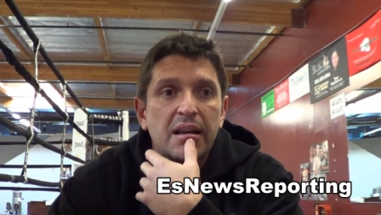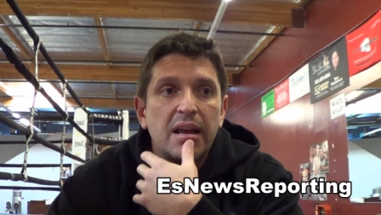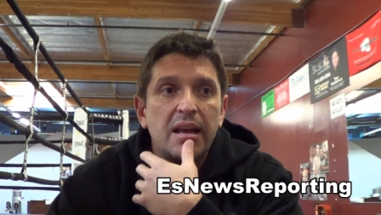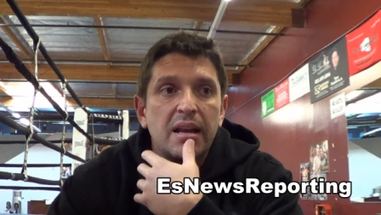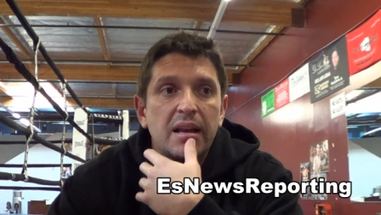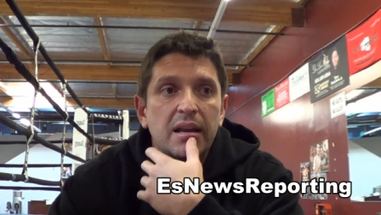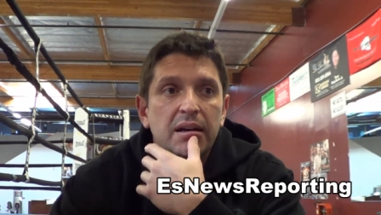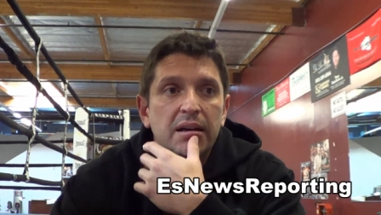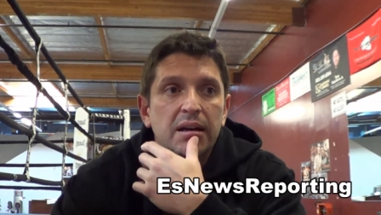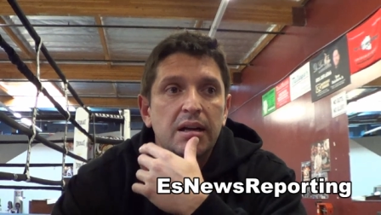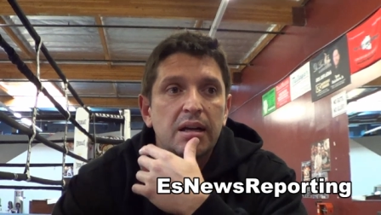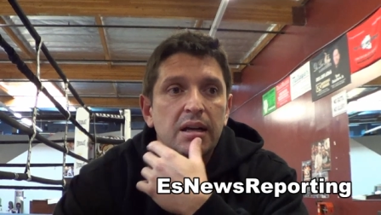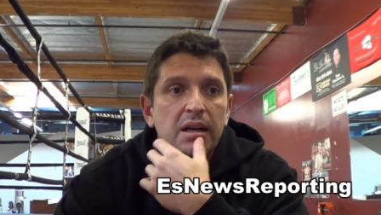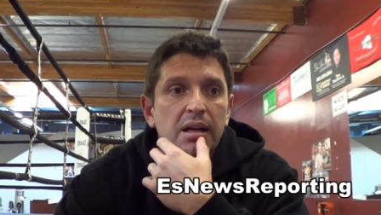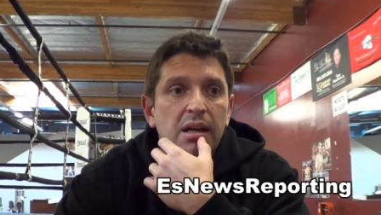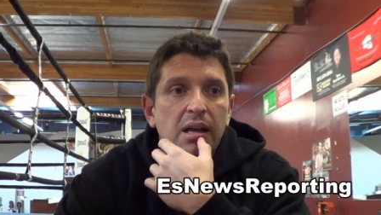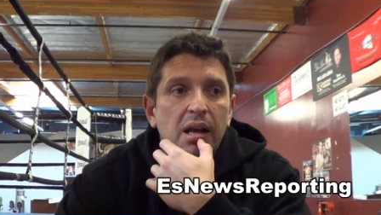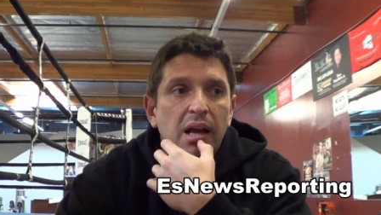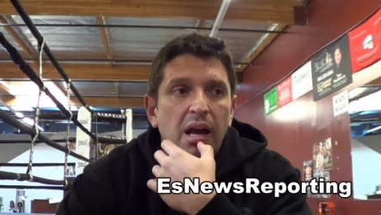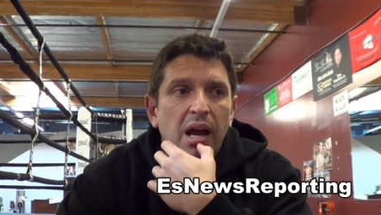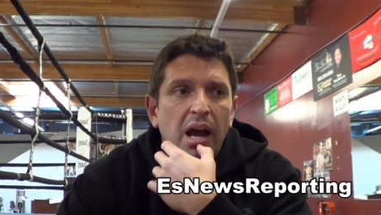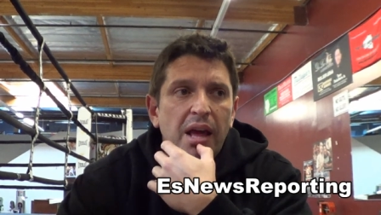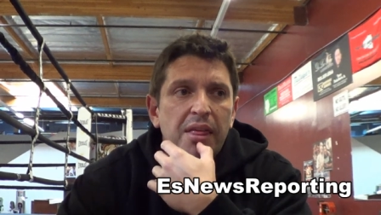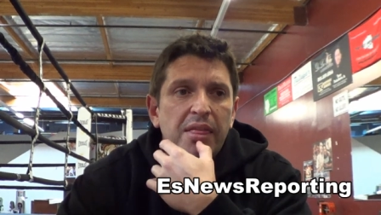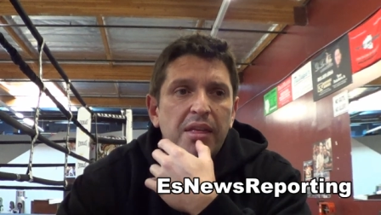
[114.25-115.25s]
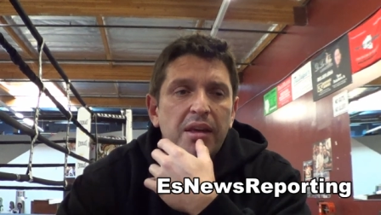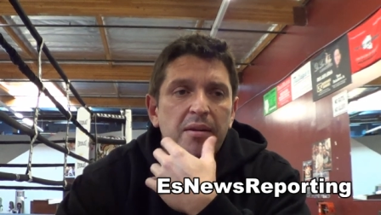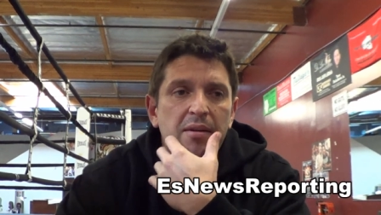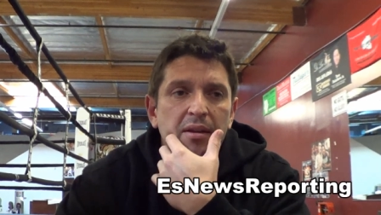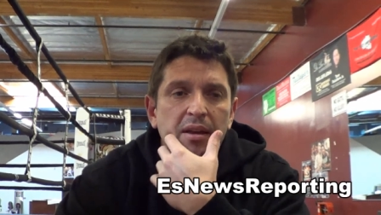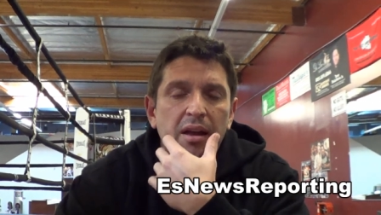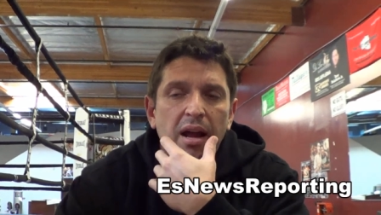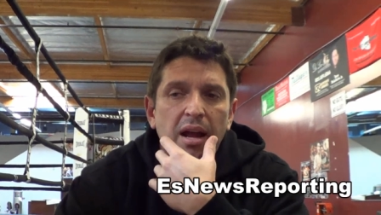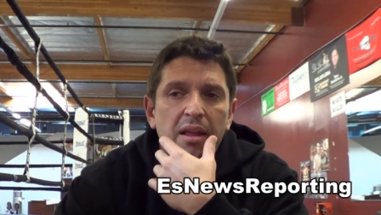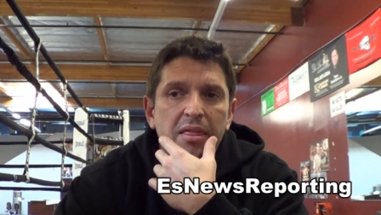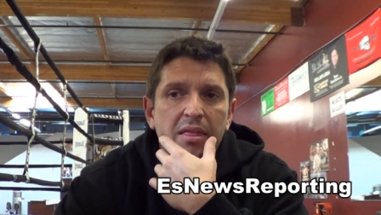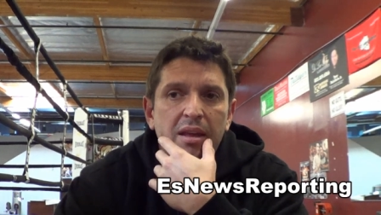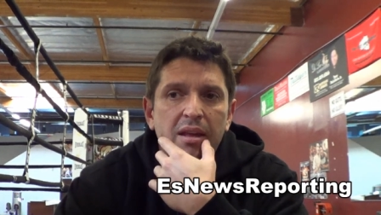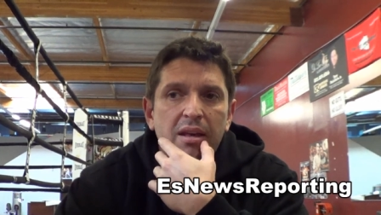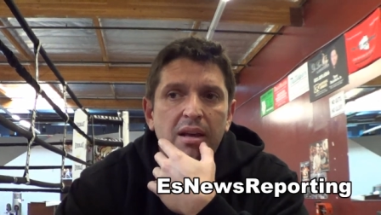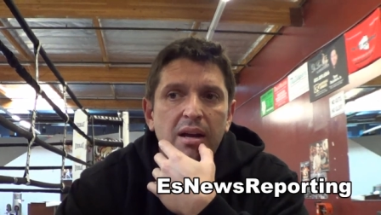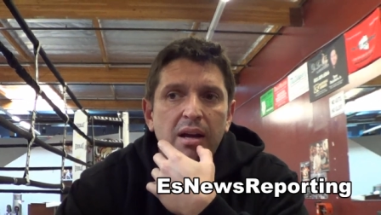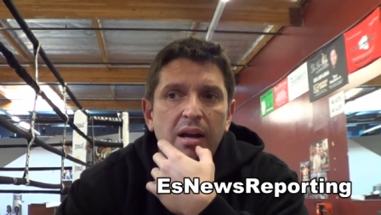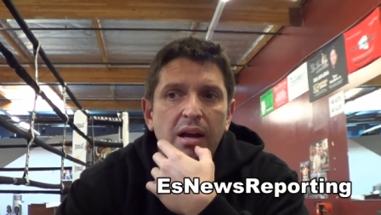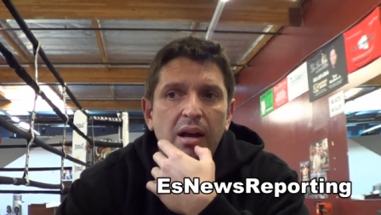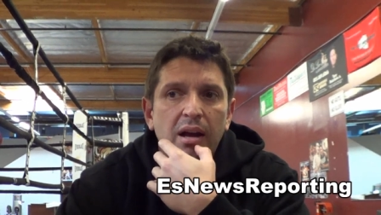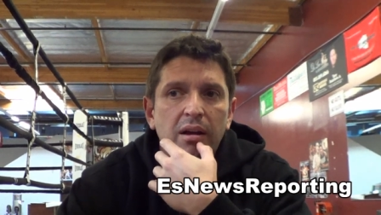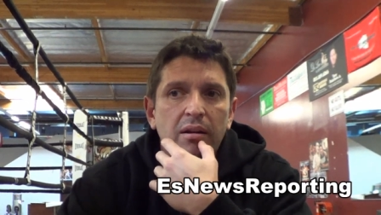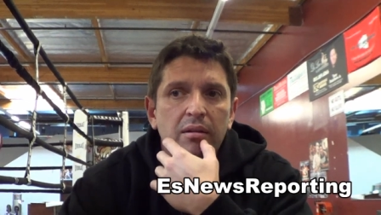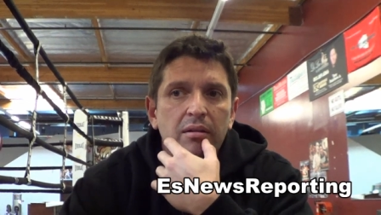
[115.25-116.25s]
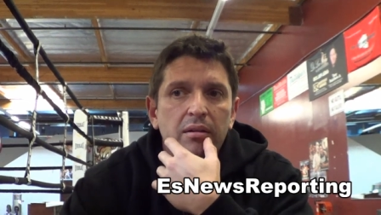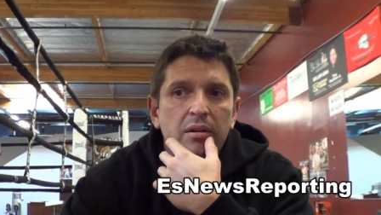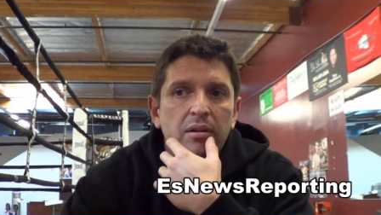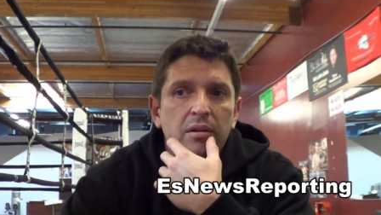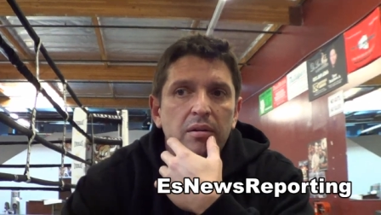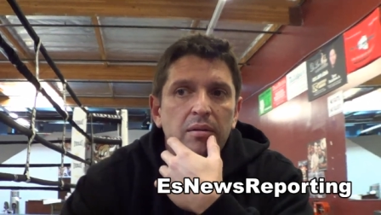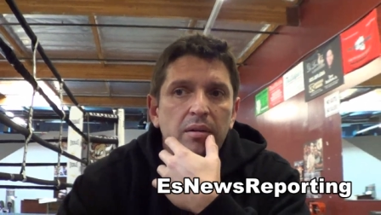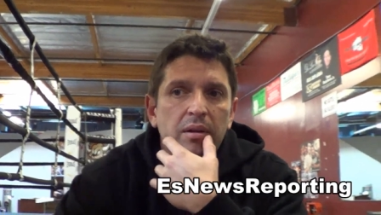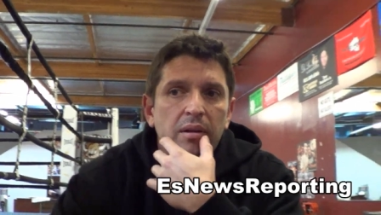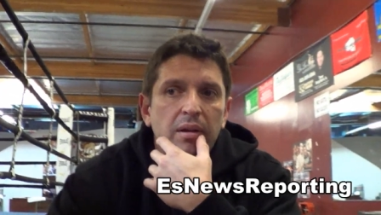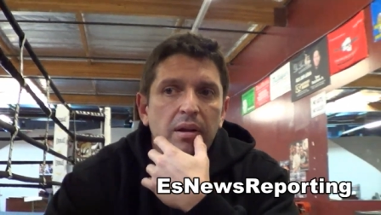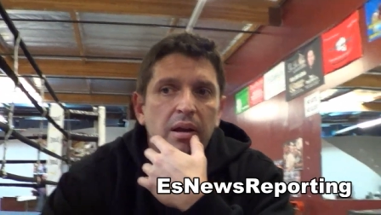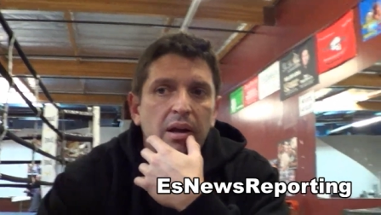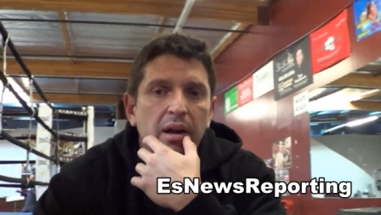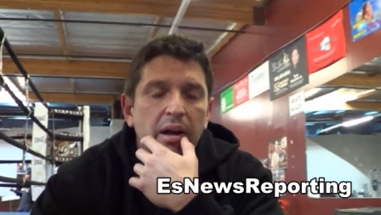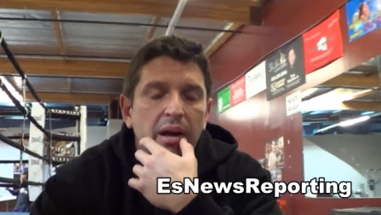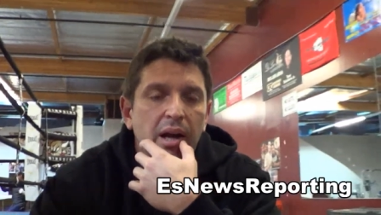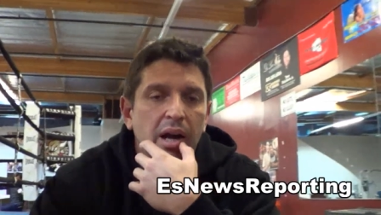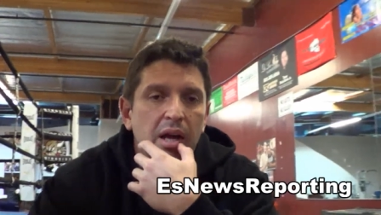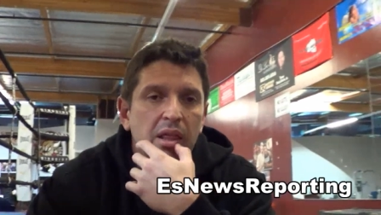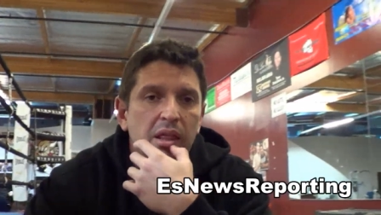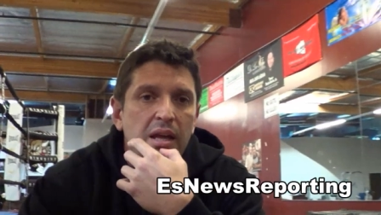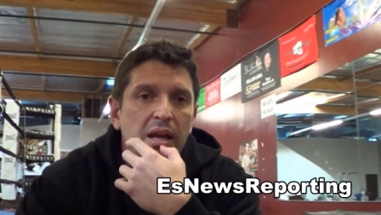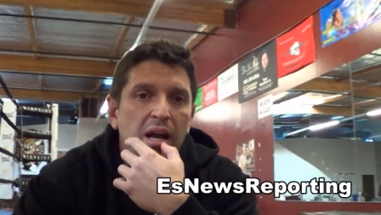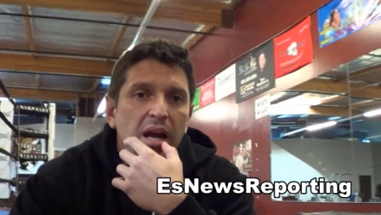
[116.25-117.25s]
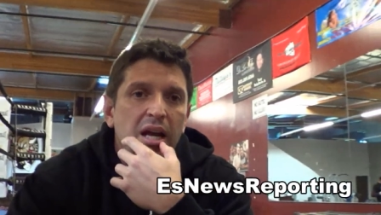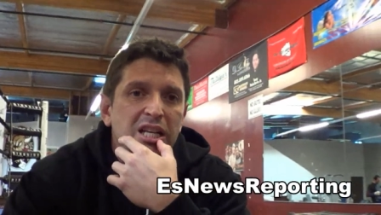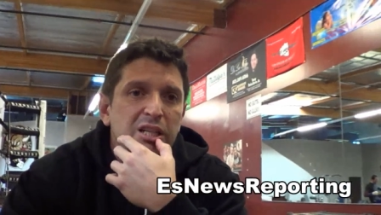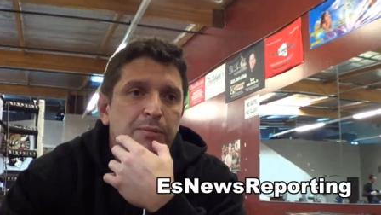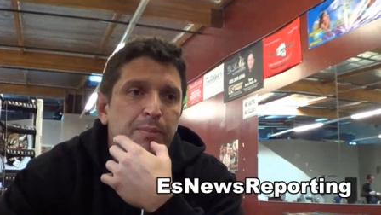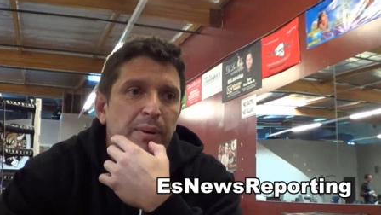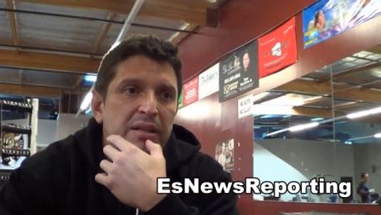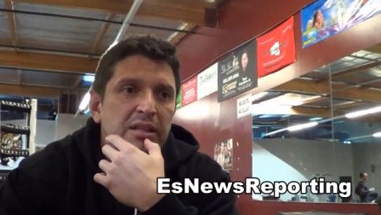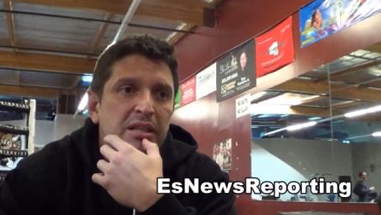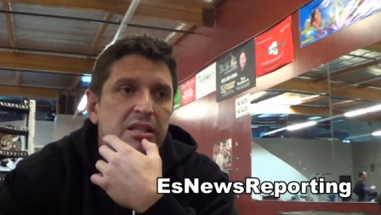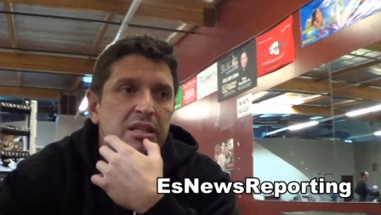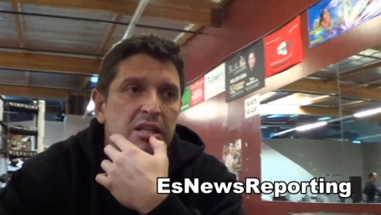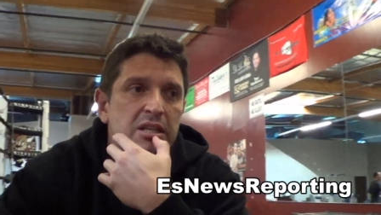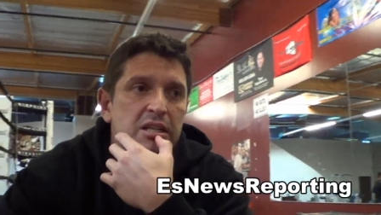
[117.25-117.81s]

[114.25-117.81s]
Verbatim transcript: And I think I expected to